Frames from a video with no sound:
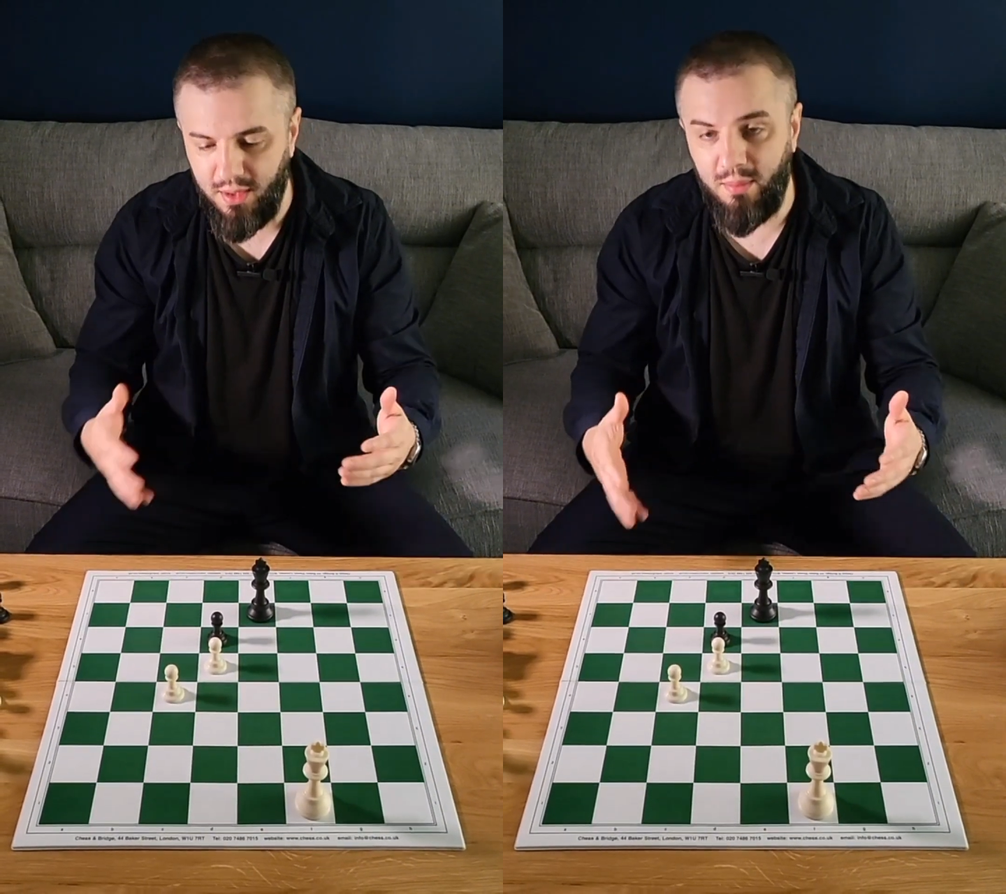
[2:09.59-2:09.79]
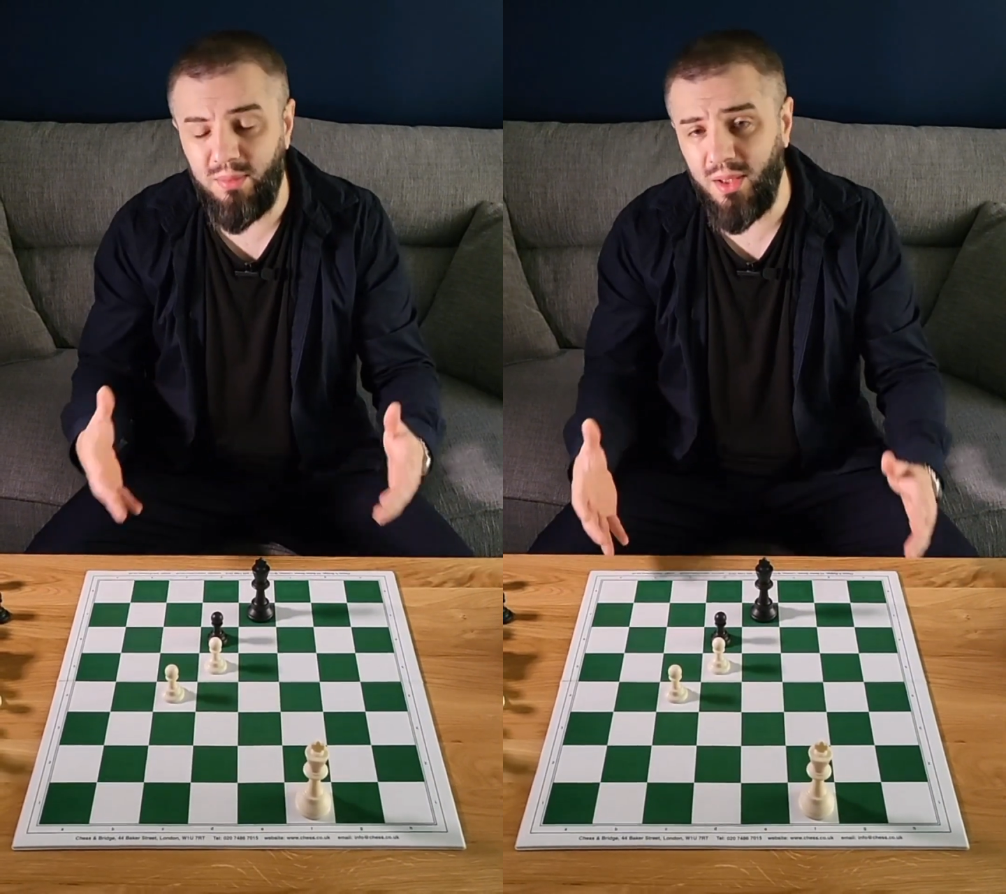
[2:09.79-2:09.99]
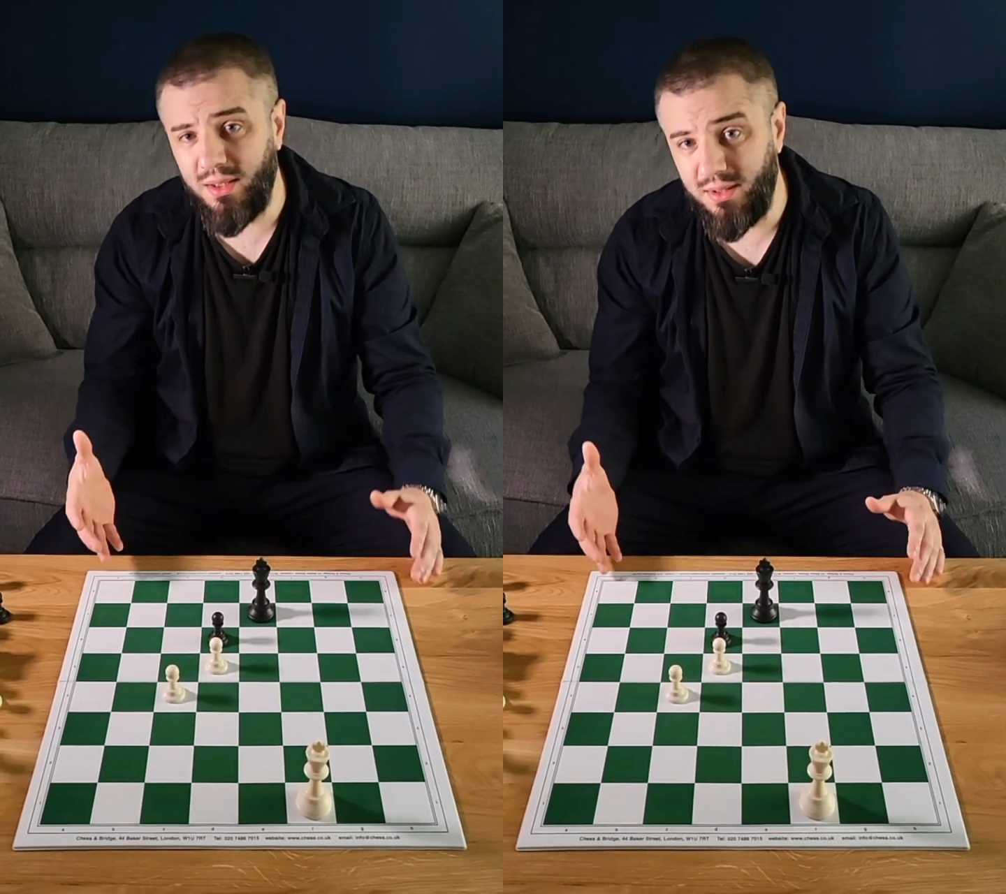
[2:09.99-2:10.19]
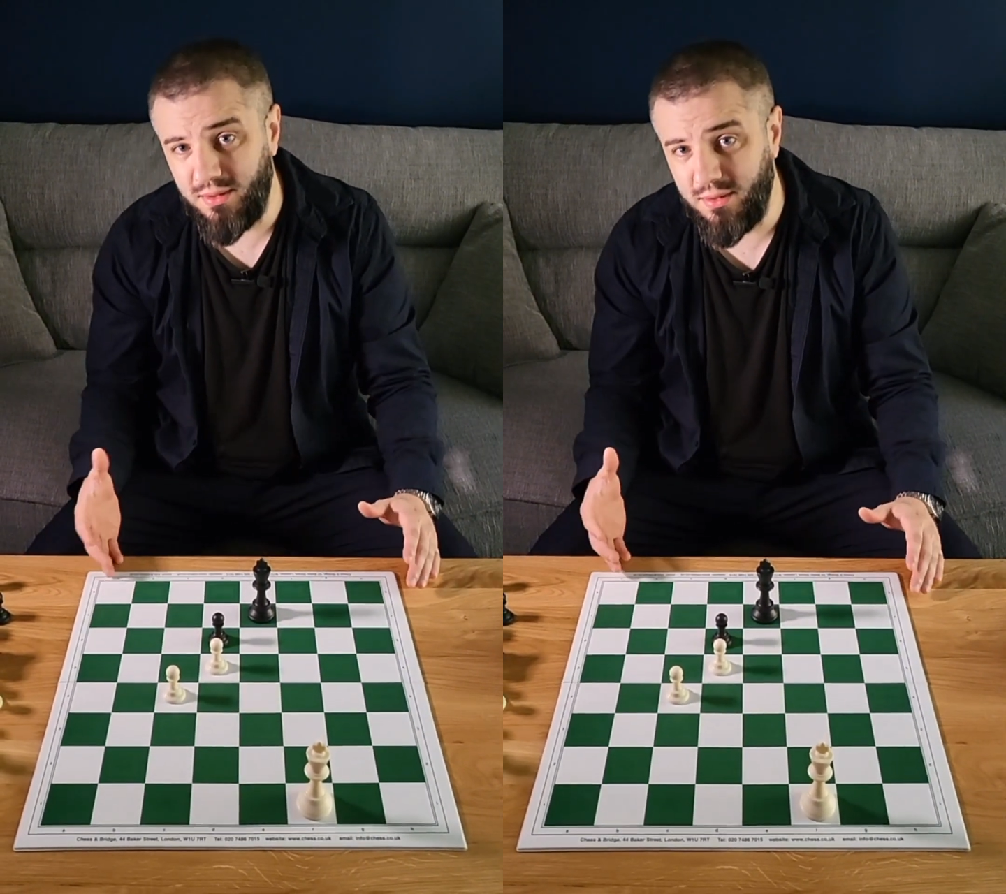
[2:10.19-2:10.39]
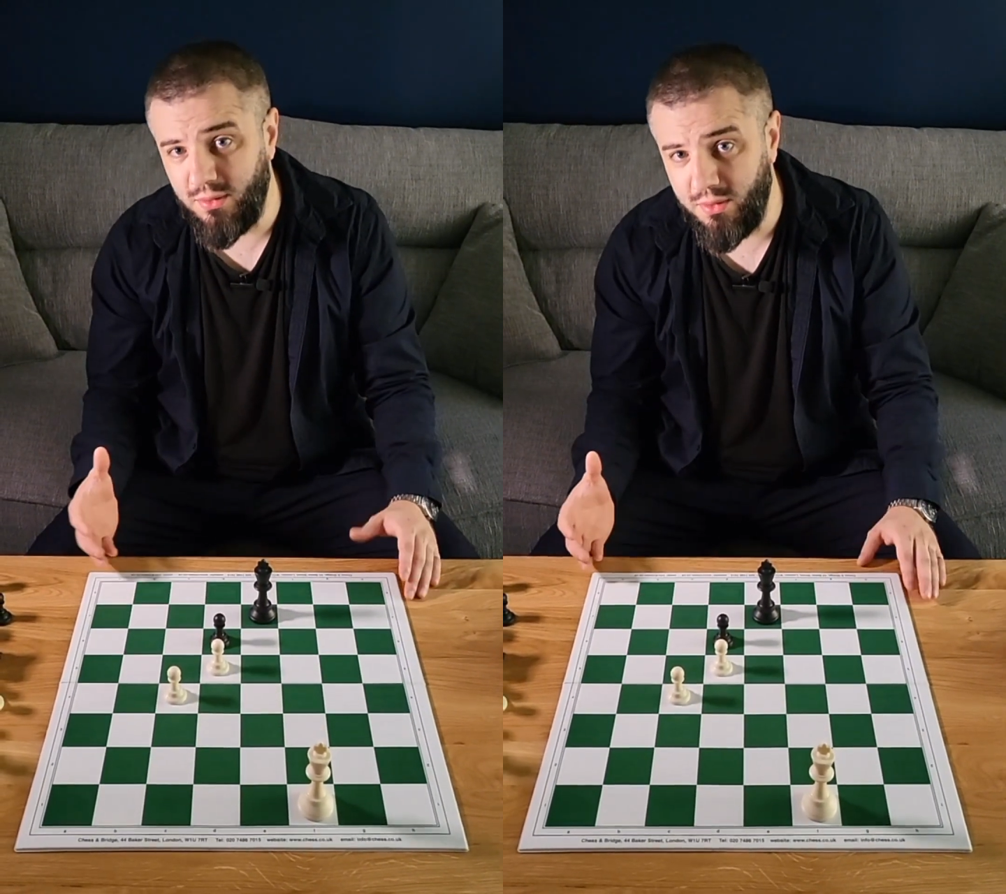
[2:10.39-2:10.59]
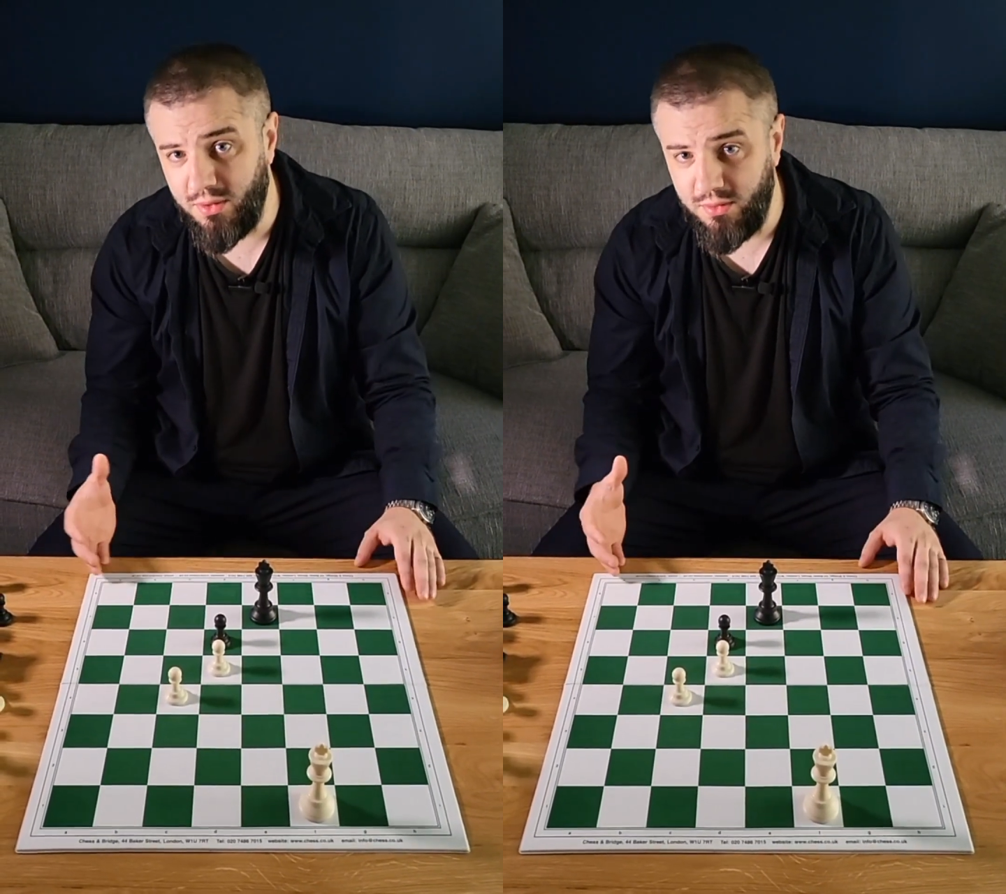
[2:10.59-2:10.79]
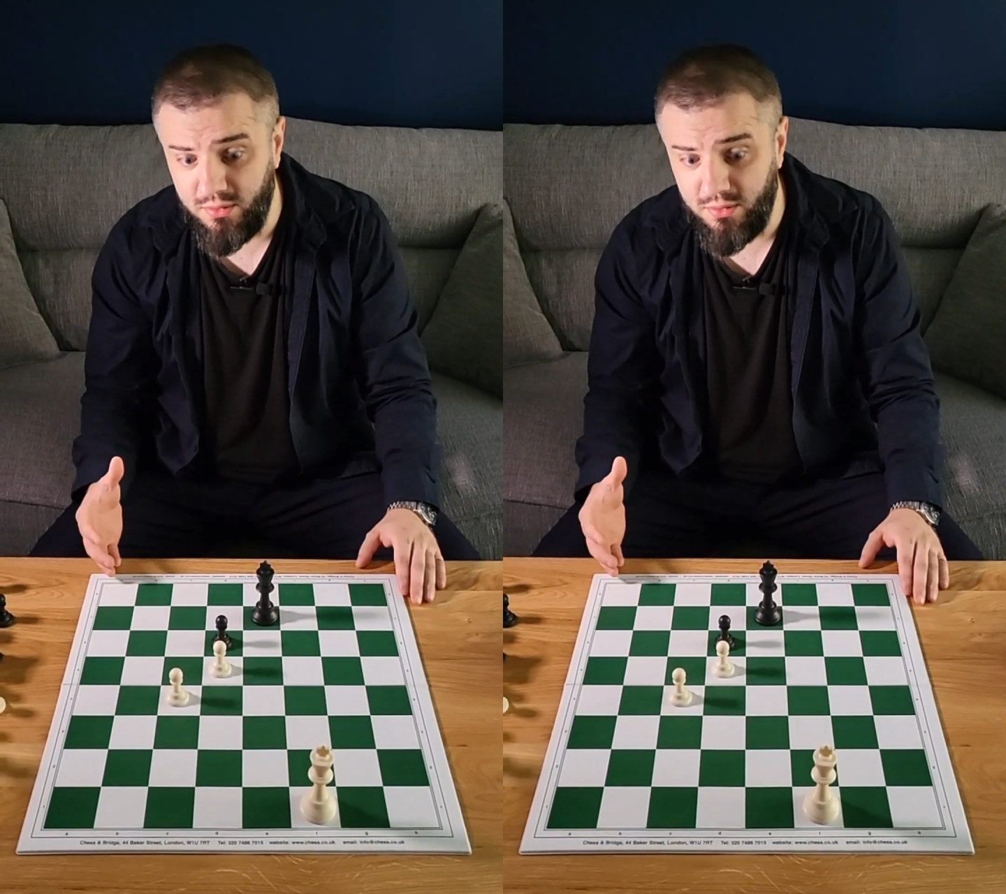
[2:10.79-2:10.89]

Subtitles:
I practice in order